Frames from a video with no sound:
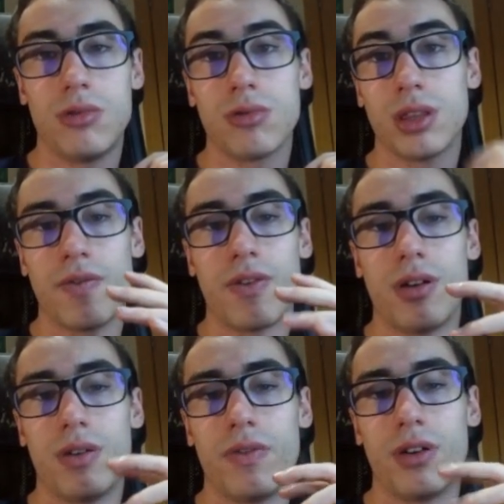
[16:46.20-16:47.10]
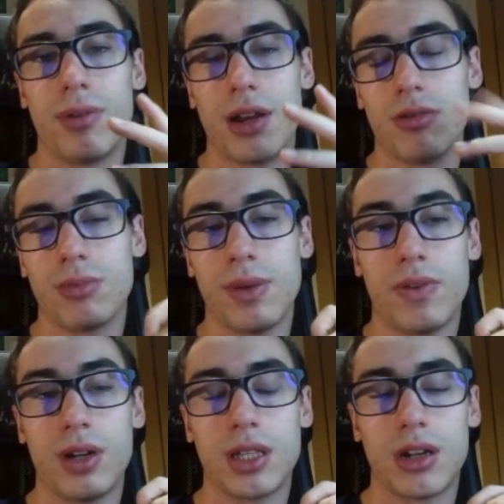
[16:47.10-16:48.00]
Rook d4 followed by rook
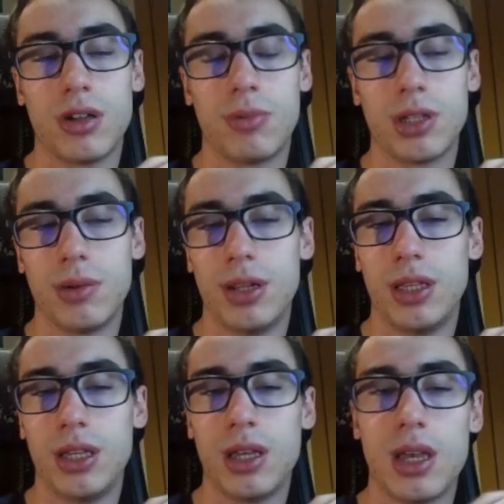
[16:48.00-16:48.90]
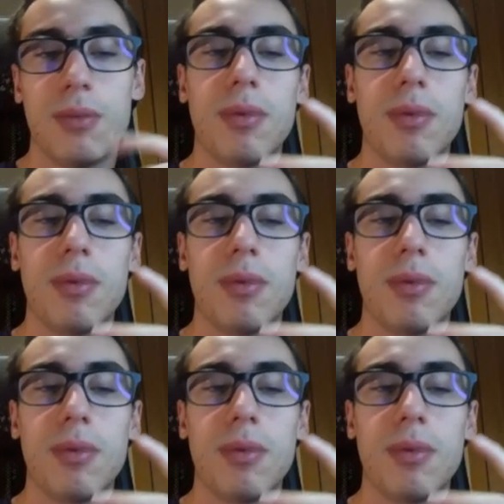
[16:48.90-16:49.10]
b4 is another possibility,